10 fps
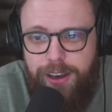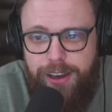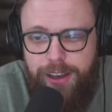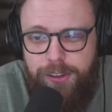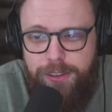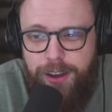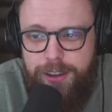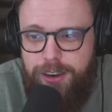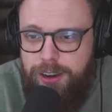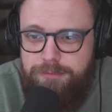And,
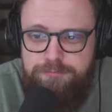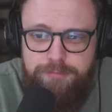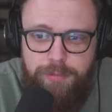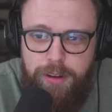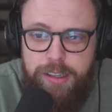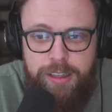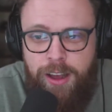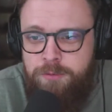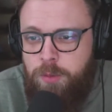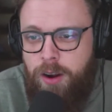you know,
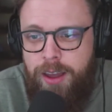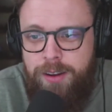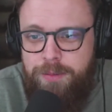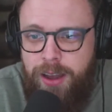love him or hate him,